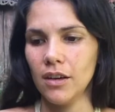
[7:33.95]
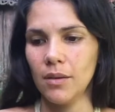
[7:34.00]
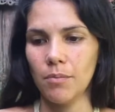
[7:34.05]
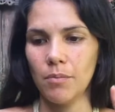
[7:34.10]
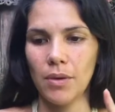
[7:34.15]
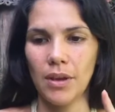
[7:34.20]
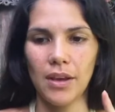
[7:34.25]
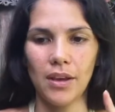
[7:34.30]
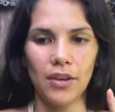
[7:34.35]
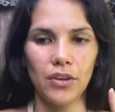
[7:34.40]

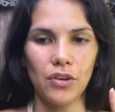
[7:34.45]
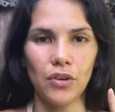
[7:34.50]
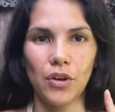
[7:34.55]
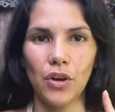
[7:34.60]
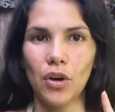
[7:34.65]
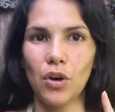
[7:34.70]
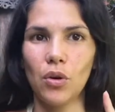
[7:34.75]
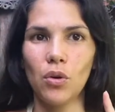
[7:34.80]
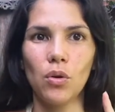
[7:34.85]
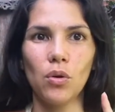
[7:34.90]

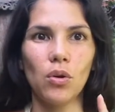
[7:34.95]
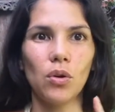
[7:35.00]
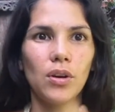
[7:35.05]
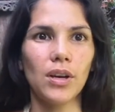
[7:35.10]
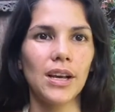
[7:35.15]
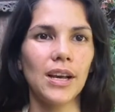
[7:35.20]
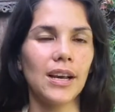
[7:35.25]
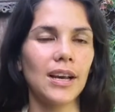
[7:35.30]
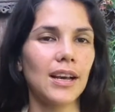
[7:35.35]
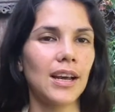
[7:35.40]

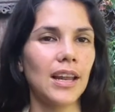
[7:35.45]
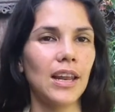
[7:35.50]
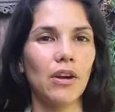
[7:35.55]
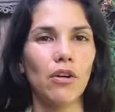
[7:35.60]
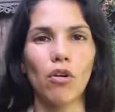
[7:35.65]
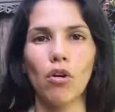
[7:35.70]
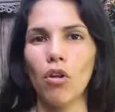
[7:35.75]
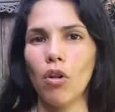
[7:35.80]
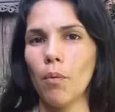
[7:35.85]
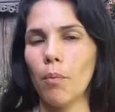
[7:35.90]

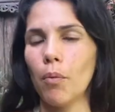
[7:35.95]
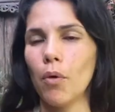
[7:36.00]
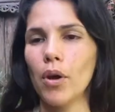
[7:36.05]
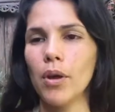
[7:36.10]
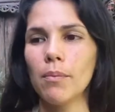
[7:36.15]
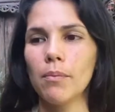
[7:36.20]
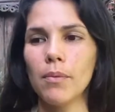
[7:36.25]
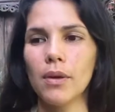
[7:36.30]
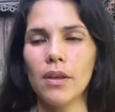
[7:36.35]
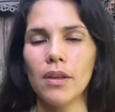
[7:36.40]
Clear all
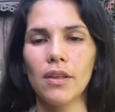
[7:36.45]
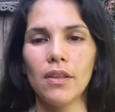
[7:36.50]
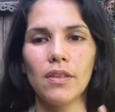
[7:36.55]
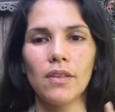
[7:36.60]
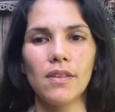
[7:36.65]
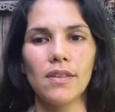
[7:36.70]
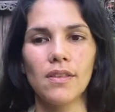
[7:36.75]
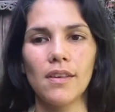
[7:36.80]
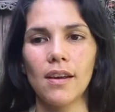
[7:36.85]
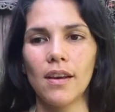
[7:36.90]

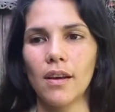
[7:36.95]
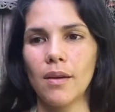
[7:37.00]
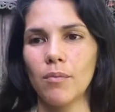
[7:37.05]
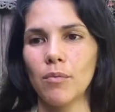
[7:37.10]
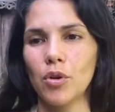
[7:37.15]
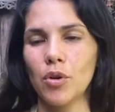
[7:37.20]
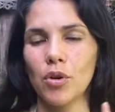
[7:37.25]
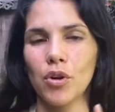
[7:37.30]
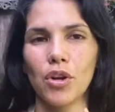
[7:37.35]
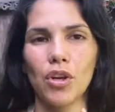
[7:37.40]
appointments.
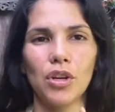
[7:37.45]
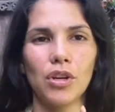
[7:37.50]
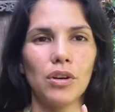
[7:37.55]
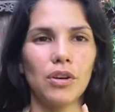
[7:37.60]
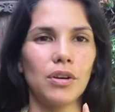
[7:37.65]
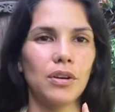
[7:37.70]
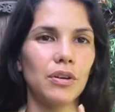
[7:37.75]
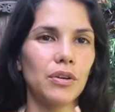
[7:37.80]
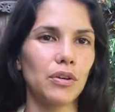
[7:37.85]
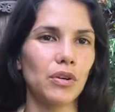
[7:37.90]
You're
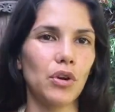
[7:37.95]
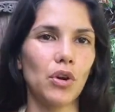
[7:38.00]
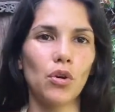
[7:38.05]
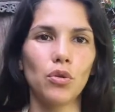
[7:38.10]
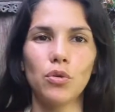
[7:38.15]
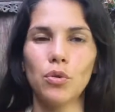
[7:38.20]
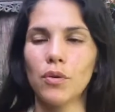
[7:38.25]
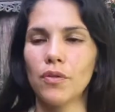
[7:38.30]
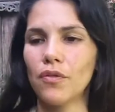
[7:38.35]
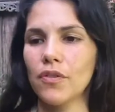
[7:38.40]
gonna go
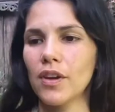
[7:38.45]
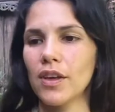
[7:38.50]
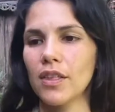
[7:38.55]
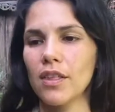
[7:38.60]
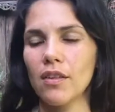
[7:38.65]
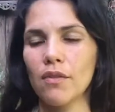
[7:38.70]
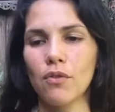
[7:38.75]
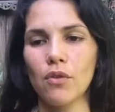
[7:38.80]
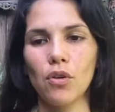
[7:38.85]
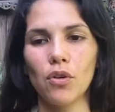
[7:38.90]
to a
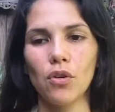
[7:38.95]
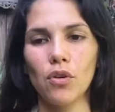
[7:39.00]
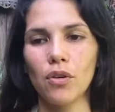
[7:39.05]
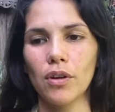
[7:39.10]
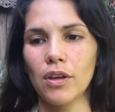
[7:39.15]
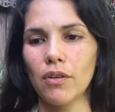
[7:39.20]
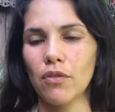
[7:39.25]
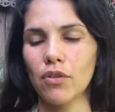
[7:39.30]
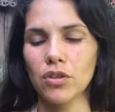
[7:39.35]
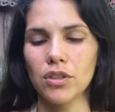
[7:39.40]
festival,
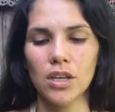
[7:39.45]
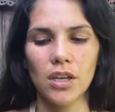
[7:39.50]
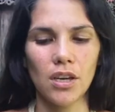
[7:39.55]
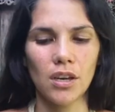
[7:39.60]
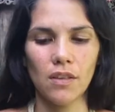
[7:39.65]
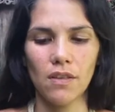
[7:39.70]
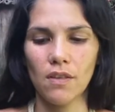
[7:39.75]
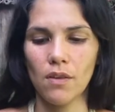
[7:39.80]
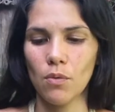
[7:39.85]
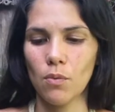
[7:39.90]
give your
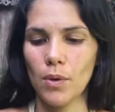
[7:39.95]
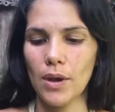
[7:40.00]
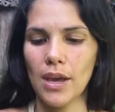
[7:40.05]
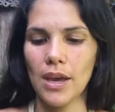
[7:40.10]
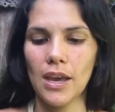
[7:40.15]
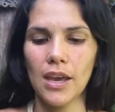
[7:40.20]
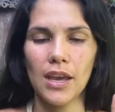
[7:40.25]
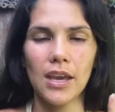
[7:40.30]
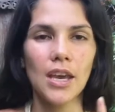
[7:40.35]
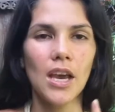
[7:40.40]
tickets
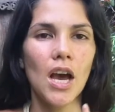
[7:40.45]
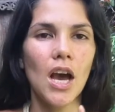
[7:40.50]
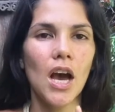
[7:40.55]
away.